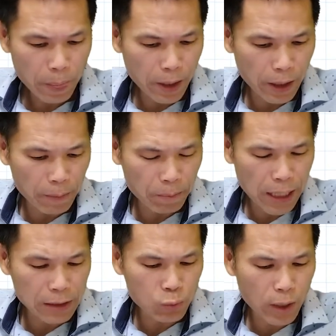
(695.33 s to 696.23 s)
And then
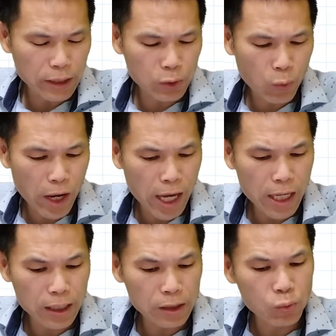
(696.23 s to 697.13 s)
plus 1
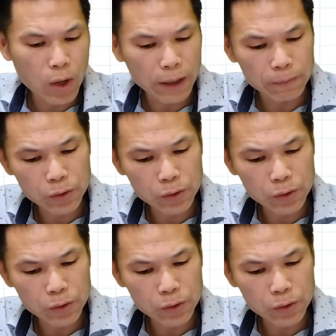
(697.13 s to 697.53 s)
squared is 1.